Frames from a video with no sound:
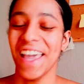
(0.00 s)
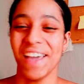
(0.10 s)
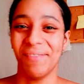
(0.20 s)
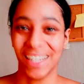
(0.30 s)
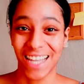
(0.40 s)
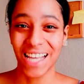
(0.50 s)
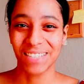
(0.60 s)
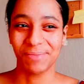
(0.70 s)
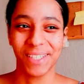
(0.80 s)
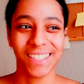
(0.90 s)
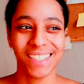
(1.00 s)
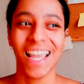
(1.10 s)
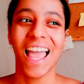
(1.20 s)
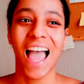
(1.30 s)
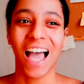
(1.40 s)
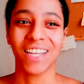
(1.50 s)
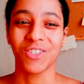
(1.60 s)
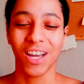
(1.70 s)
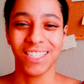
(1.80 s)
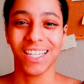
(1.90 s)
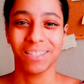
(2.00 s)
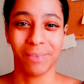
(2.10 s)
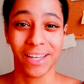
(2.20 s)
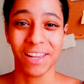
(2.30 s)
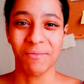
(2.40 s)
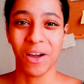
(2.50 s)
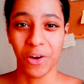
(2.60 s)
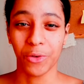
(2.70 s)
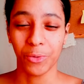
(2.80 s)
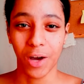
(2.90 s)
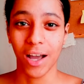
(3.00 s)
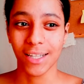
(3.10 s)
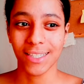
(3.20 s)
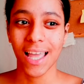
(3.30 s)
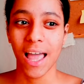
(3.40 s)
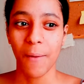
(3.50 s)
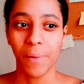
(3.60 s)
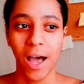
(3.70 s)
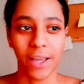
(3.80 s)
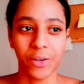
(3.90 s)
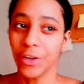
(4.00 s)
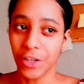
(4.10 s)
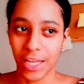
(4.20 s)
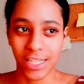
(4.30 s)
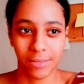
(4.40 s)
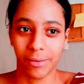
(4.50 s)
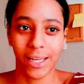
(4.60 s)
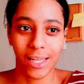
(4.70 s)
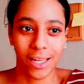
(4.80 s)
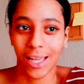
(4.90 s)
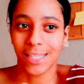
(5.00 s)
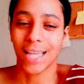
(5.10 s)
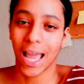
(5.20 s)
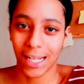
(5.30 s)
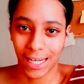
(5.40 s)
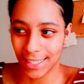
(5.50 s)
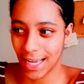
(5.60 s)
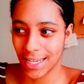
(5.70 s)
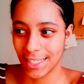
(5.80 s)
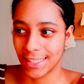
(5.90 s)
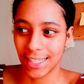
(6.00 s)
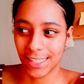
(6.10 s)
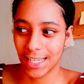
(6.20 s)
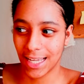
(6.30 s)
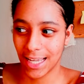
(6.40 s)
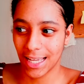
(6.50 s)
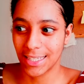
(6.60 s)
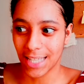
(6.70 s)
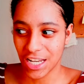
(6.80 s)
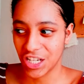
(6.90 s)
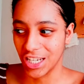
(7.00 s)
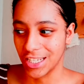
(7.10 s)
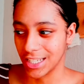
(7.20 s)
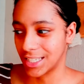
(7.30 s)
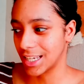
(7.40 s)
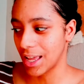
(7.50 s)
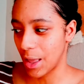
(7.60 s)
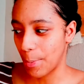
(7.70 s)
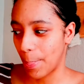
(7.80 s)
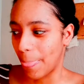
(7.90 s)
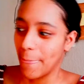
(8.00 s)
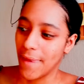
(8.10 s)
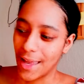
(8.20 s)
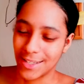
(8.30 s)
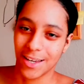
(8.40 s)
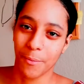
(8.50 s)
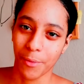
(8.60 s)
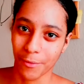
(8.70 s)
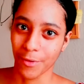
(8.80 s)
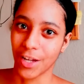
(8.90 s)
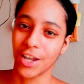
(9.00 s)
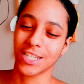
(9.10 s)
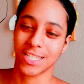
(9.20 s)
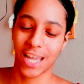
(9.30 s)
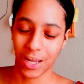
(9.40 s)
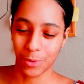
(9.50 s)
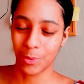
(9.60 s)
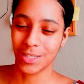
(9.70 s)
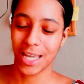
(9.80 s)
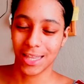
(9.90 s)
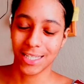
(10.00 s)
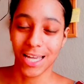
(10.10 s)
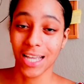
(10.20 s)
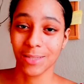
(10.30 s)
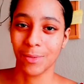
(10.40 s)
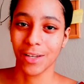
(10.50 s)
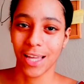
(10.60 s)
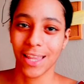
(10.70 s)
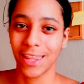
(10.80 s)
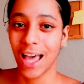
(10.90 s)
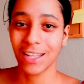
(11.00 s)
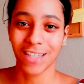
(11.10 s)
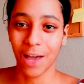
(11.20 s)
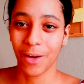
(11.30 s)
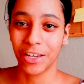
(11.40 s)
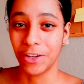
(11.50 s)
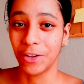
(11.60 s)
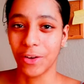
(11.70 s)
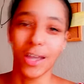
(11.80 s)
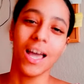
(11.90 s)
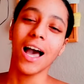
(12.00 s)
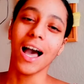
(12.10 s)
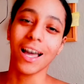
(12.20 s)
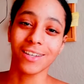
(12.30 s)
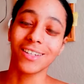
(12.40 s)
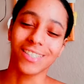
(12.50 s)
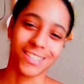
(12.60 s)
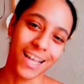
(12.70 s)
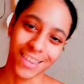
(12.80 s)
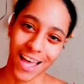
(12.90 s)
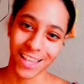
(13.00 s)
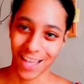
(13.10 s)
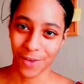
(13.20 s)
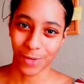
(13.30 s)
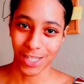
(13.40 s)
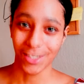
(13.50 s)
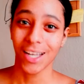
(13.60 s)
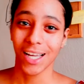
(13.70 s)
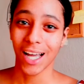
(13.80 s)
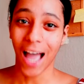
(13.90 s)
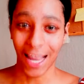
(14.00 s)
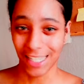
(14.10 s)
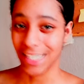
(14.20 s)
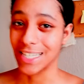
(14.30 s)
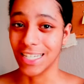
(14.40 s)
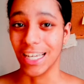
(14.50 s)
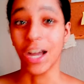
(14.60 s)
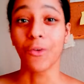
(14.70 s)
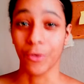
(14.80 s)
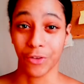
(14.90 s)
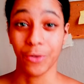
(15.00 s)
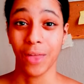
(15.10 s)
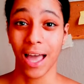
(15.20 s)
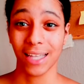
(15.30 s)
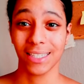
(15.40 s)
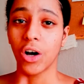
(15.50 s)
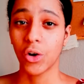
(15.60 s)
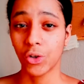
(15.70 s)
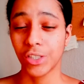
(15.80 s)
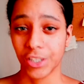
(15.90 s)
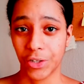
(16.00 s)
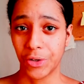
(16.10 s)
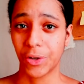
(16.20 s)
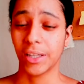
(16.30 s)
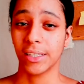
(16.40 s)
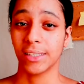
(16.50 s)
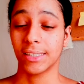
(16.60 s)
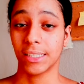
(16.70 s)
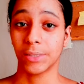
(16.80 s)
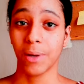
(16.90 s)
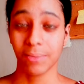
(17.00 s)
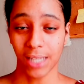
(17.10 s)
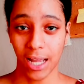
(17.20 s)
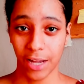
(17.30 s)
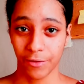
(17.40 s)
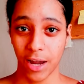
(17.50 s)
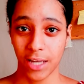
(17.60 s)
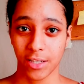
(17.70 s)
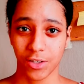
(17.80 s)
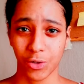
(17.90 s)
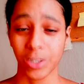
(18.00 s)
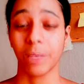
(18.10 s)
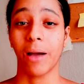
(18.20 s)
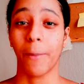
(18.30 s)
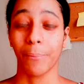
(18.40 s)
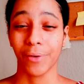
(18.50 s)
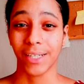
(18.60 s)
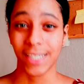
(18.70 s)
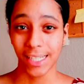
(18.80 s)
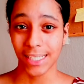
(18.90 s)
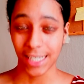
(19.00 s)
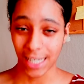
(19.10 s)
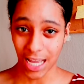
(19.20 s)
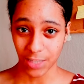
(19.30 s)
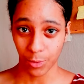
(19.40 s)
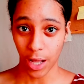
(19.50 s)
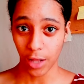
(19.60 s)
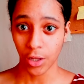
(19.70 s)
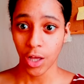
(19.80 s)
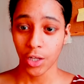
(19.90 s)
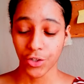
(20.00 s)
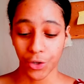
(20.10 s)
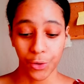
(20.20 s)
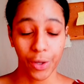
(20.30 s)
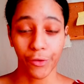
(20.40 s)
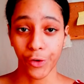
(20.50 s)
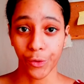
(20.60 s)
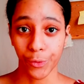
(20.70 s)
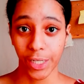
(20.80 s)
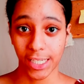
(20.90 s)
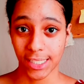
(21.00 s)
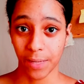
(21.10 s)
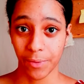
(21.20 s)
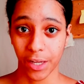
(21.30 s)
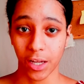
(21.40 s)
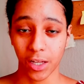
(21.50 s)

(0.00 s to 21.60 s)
in my textbooks and try to explain it in my own words, but I couldn't explain it exactly, and I essentially just ended up regurgitating what was in the textbook, and that's how I knew I don't understand that well, I need to review that. Also, The website I read talks about predicting as well. So if you're reading something,